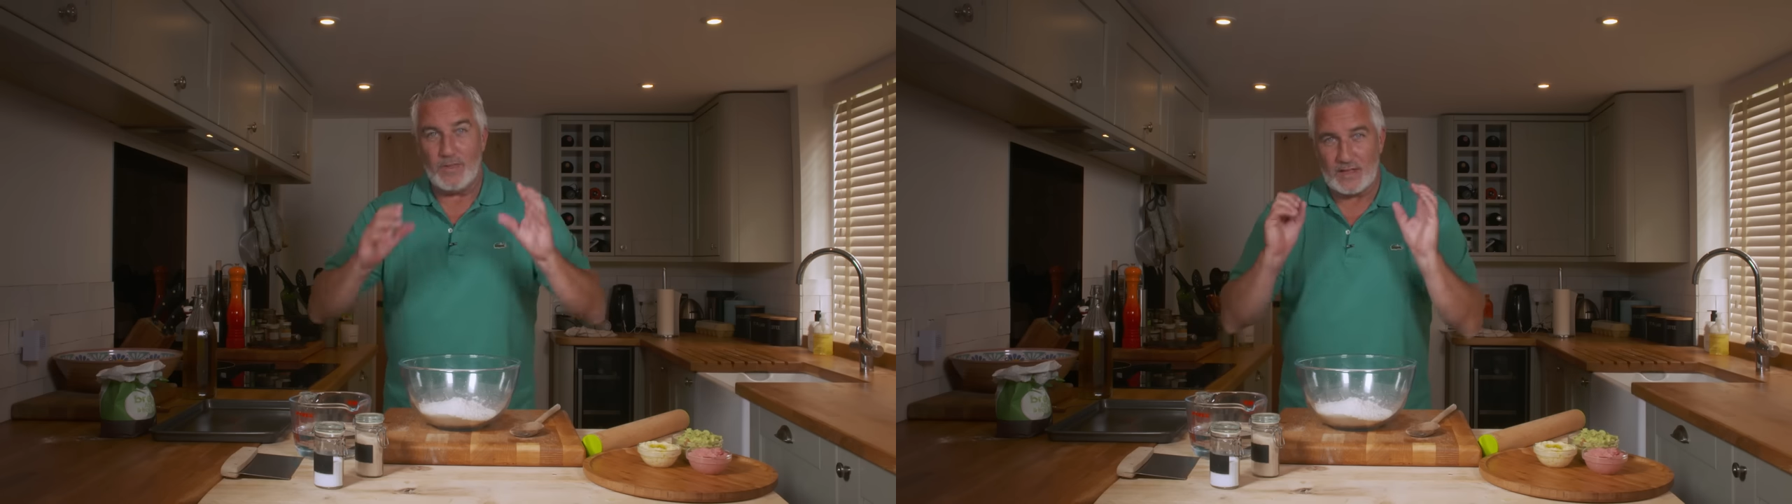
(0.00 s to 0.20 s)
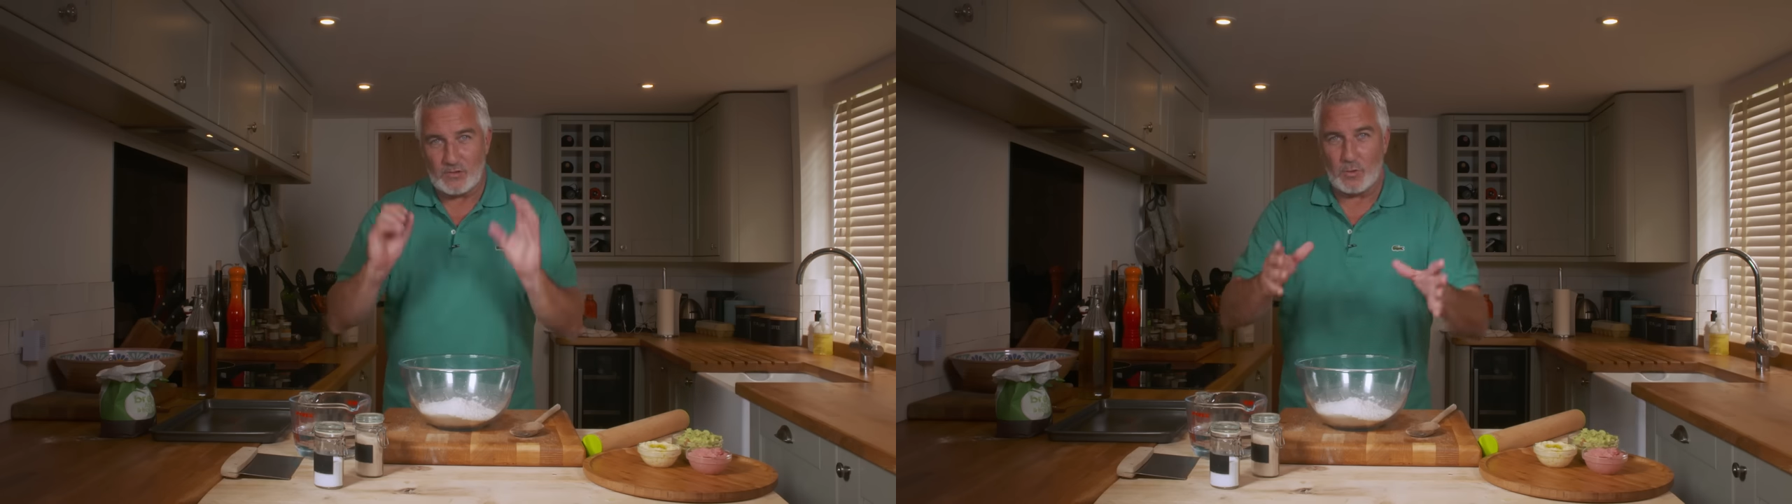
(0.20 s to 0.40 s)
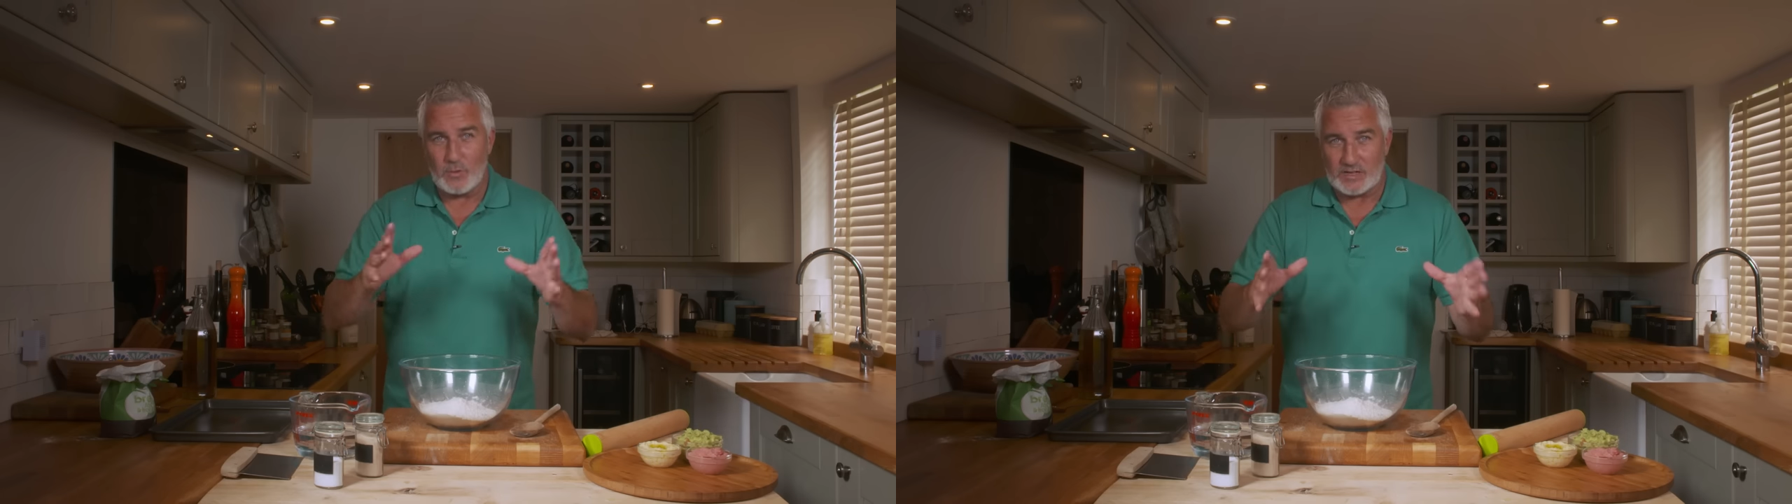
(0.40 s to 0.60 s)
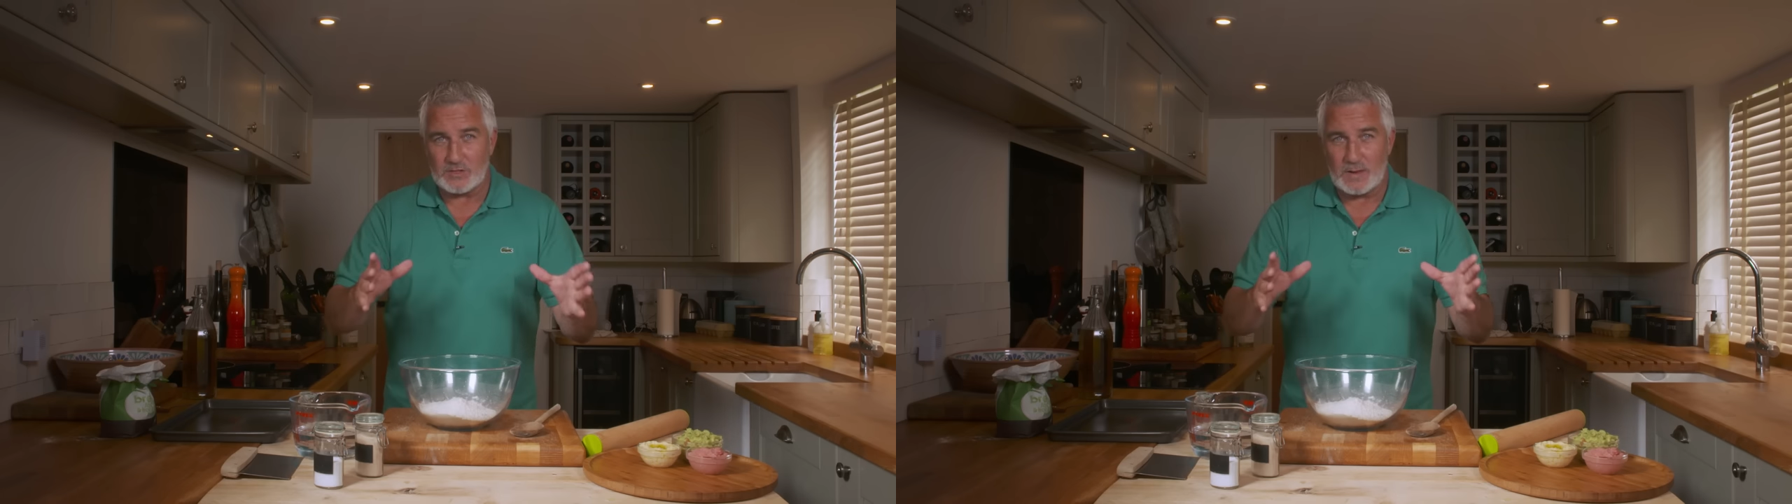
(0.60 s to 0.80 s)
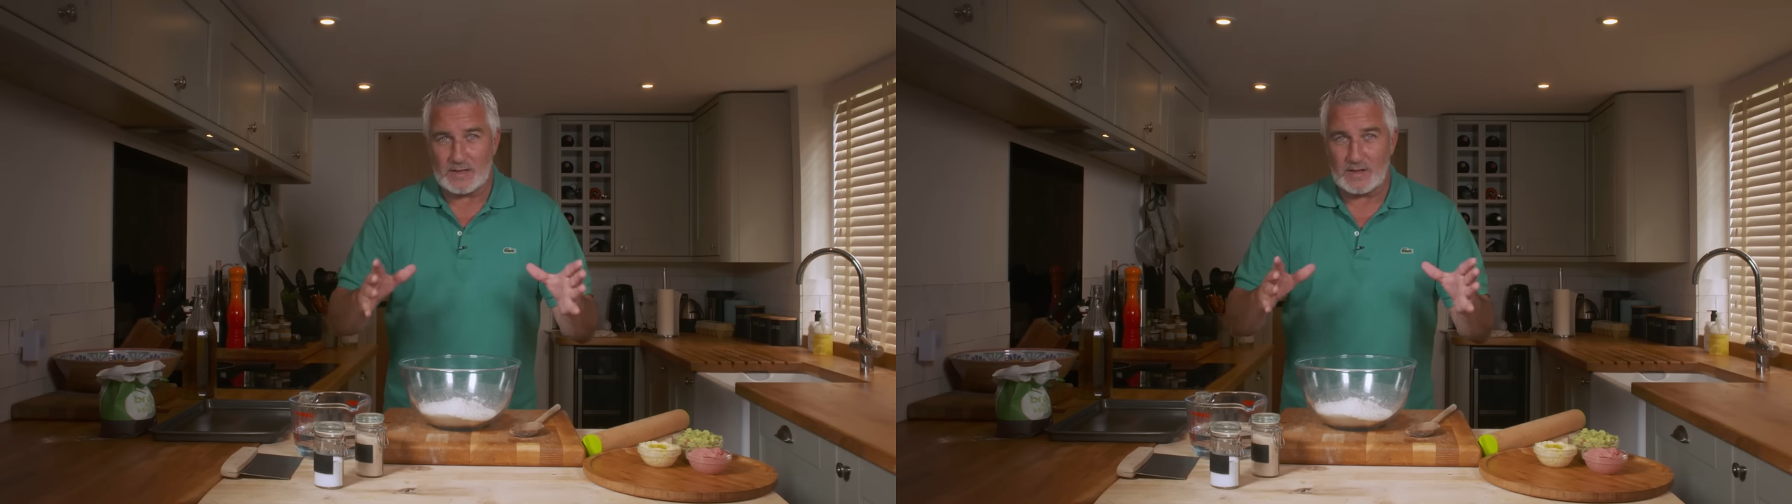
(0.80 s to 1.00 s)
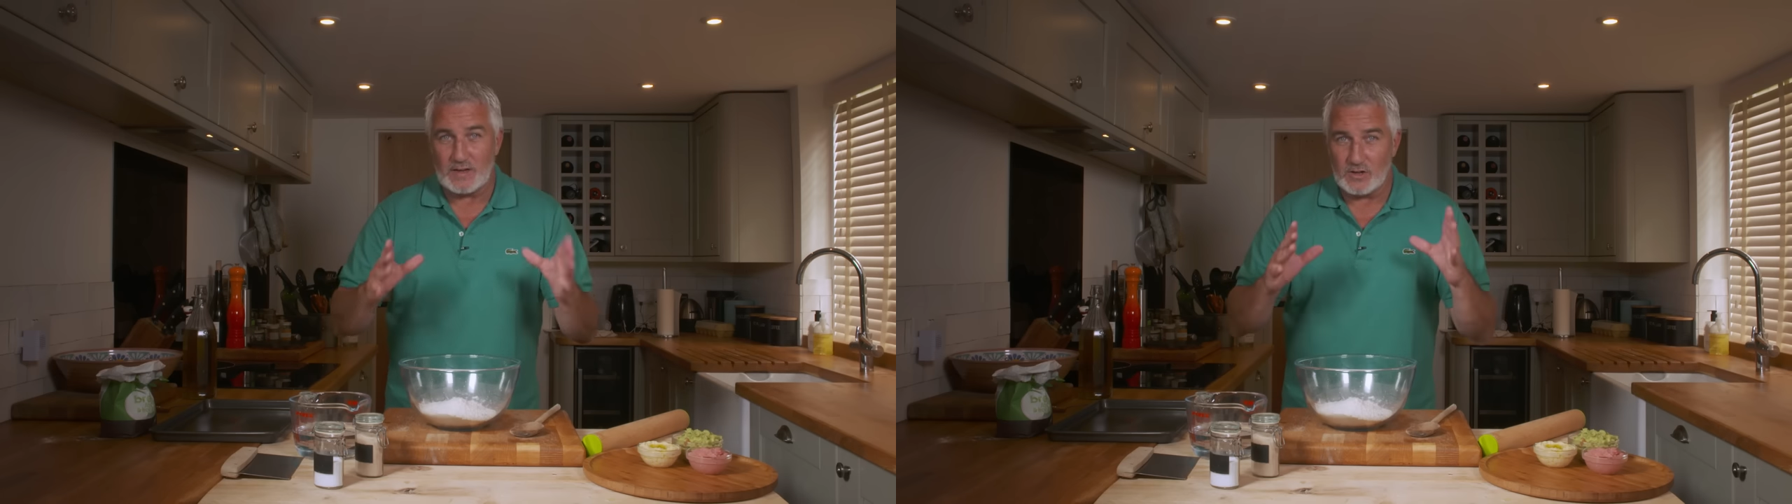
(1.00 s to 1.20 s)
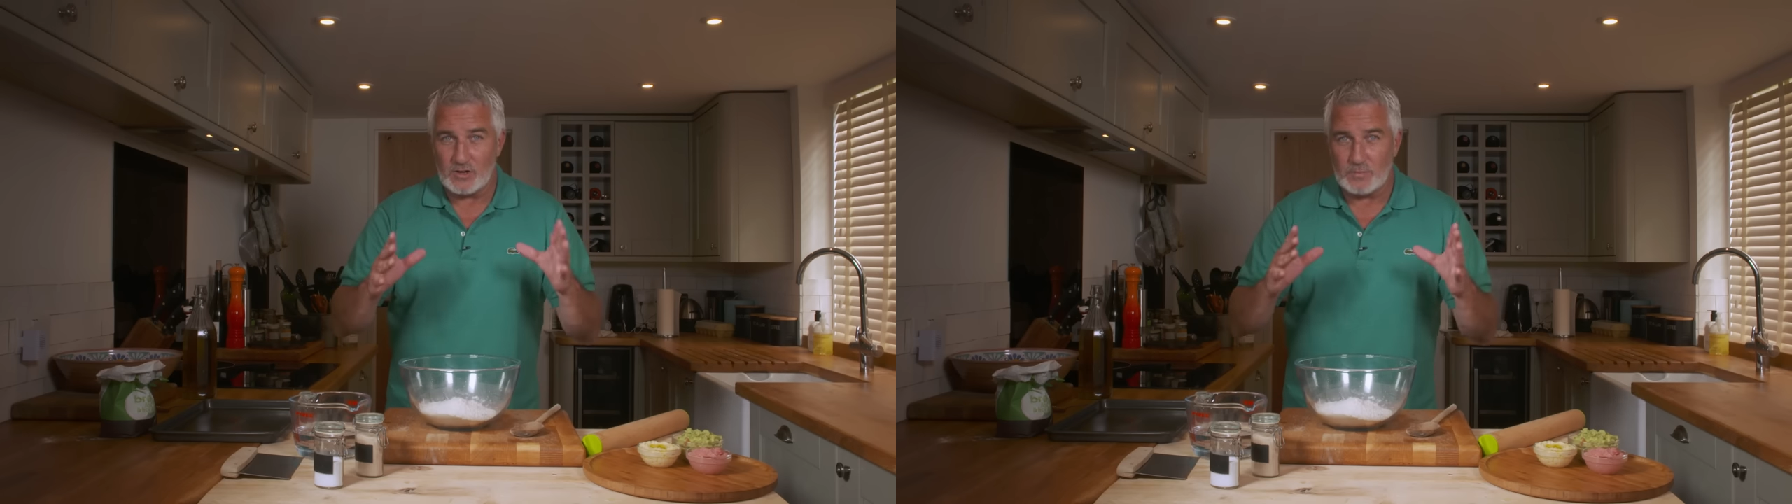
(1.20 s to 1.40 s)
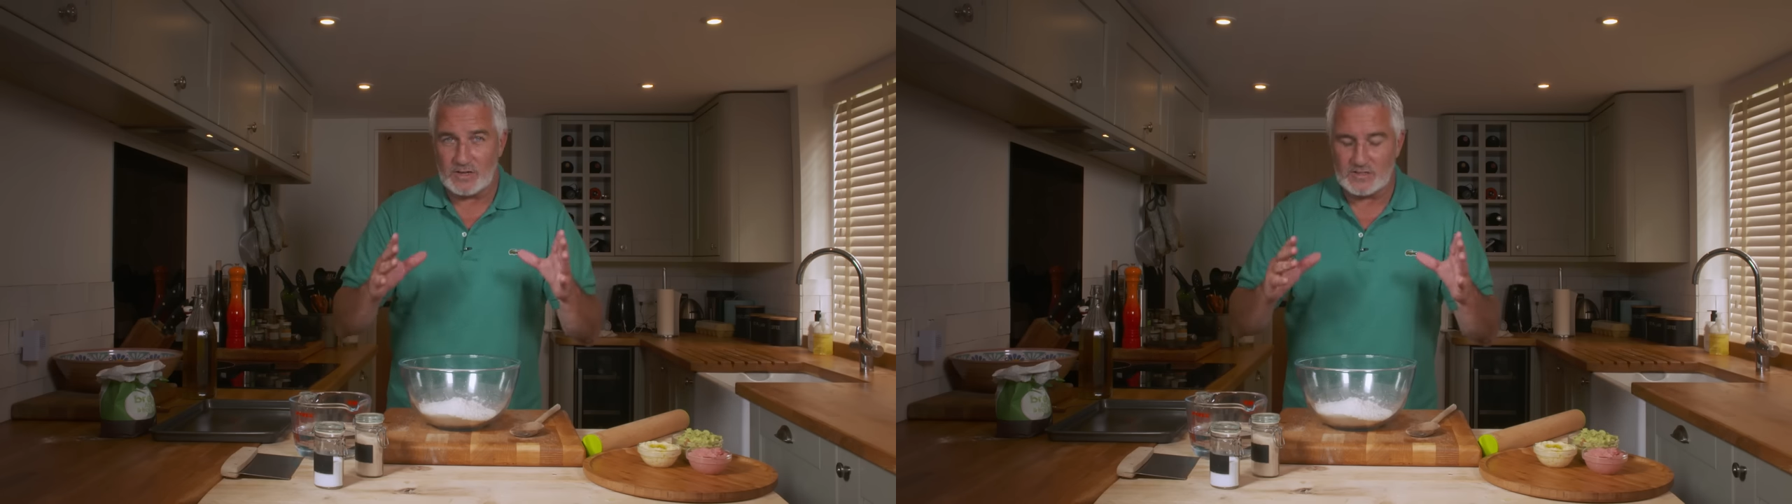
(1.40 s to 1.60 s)
and that's what we're expecting in a
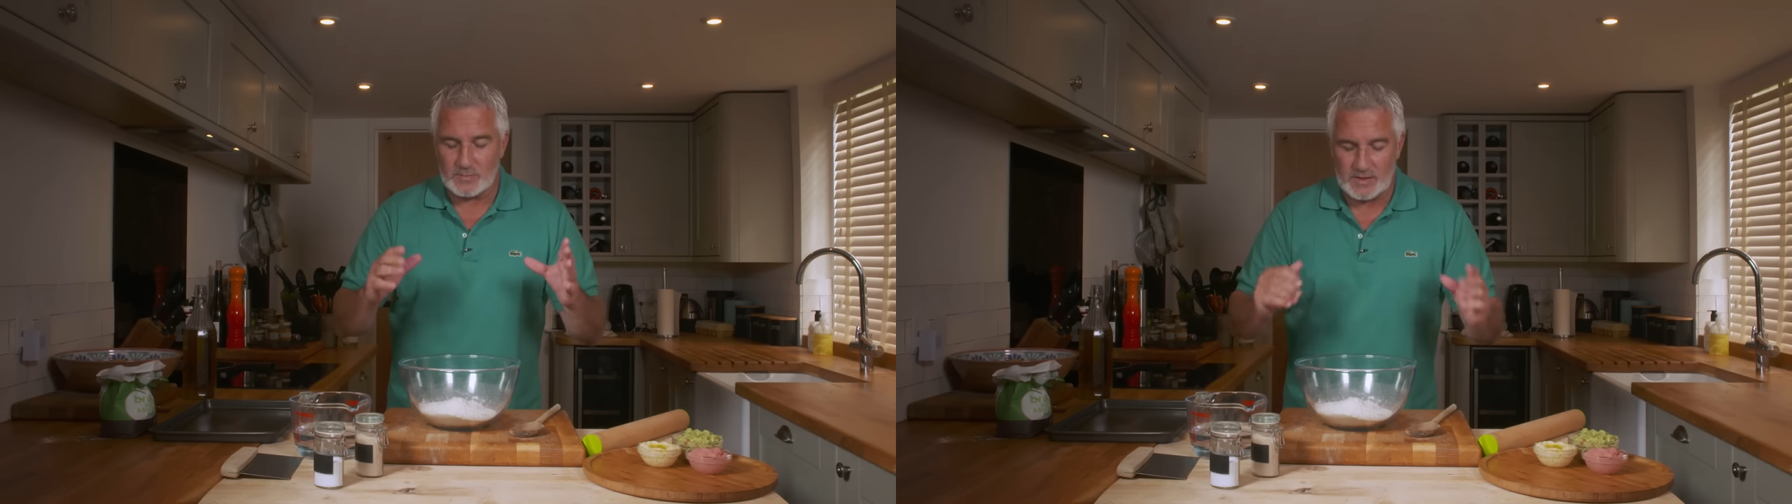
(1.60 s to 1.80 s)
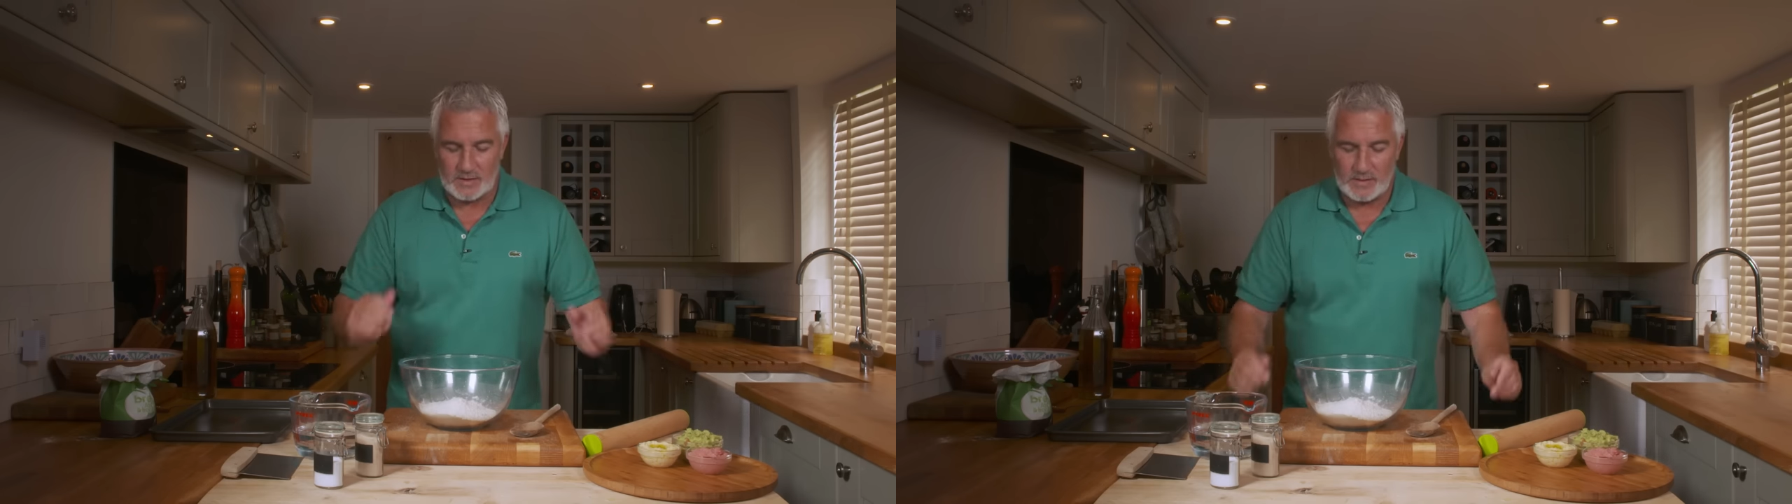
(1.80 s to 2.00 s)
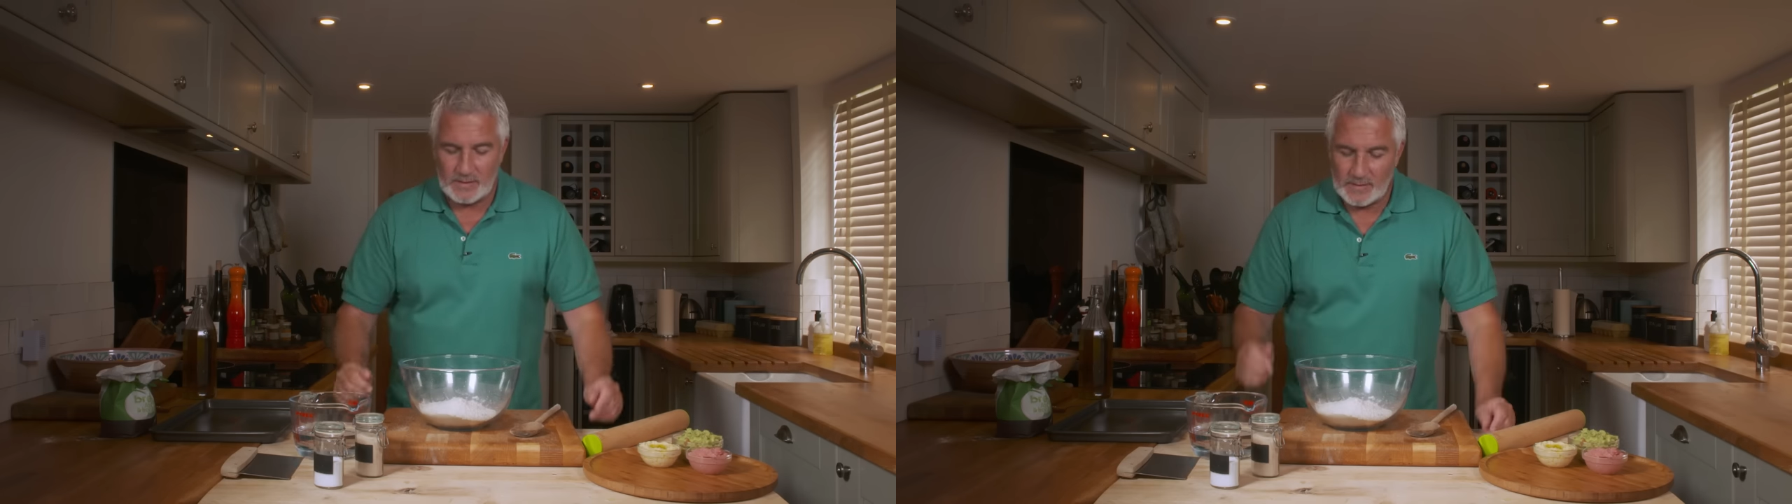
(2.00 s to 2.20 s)
good pita bread.